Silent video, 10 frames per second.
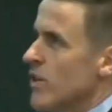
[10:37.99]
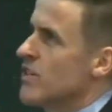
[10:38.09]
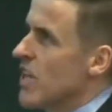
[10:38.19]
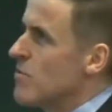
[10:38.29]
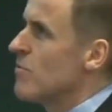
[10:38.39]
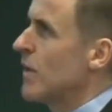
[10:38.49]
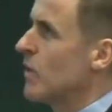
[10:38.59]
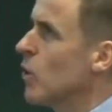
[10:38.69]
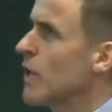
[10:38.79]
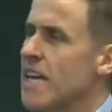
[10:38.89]
her team have been
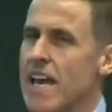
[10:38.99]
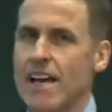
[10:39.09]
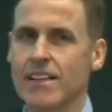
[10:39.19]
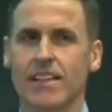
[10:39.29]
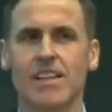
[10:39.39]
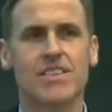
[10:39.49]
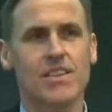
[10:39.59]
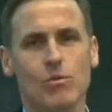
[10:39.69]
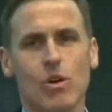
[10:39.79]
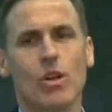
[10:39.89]
looking at is
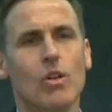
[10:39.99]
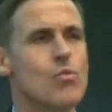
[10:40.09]
that, well,